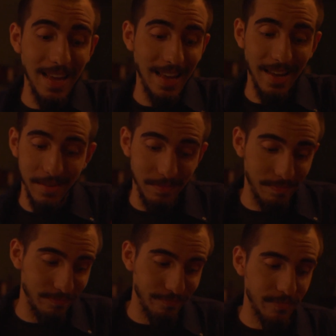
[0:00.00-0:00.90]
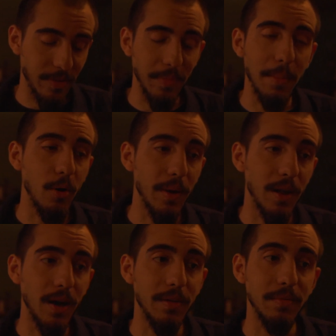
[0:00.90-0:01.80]
and from that moment
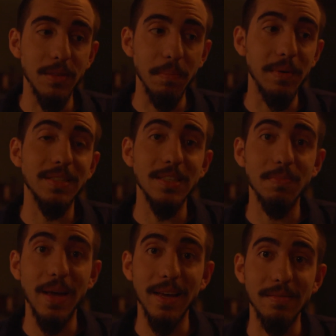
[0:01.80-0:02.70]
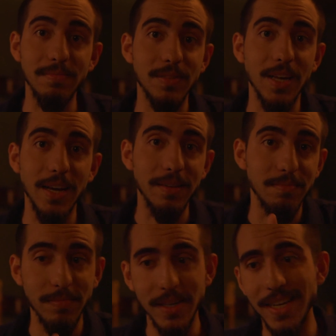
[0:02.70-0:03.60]
on, the businessman
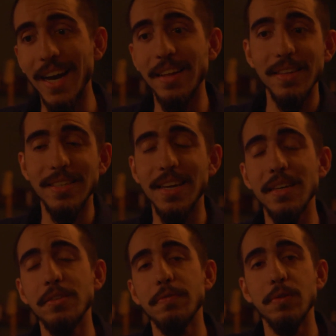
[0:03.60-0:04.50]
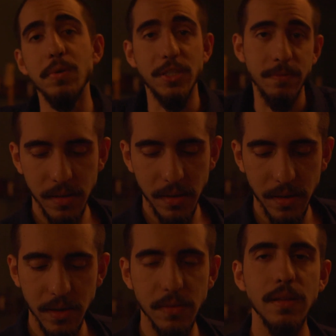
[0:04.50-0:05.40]
side guided this idea to fruition.
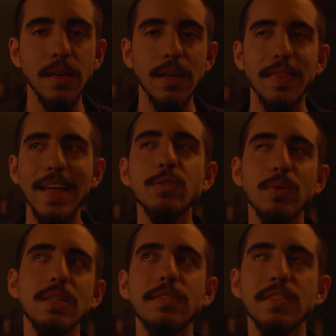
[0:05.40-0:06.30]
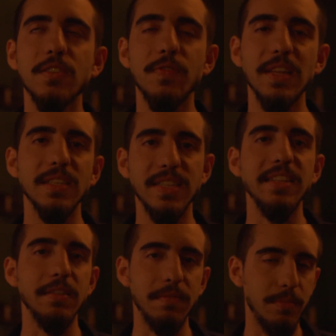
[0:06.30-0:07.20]
That's what leaves this feeling
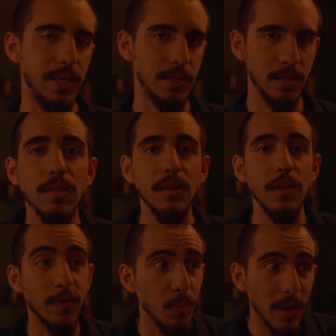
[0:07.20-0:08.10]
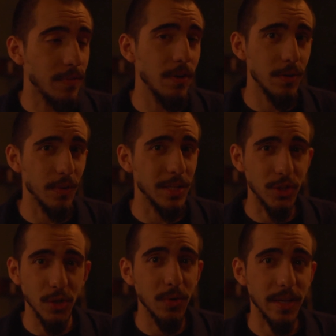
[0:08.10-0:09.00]
tainted for me. From what I've heard, what he's
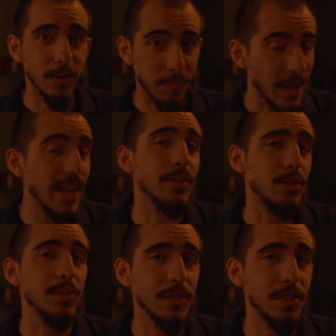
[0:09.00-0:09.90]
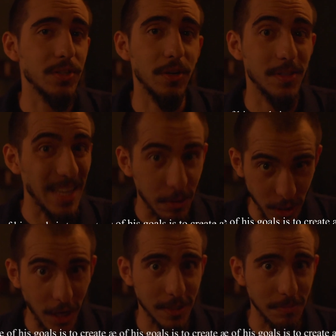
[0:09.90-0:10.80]
doing or planning to do with To the Stars sounds
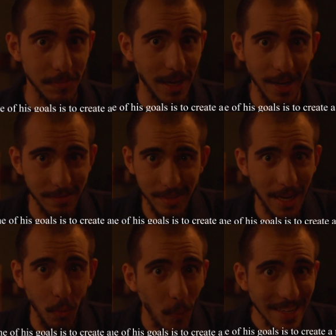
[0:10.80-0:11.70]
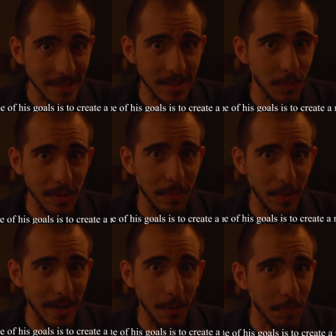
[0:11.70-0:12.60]
awesome. I can't wait to see what they
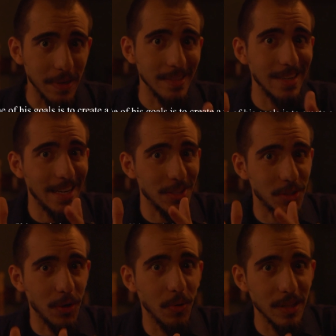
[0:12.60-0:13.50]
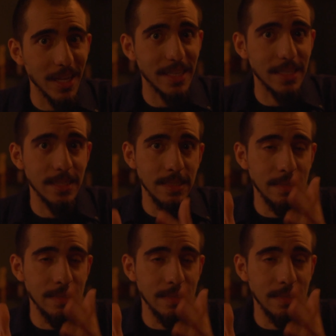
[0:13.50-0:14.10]
put out, but I just don't like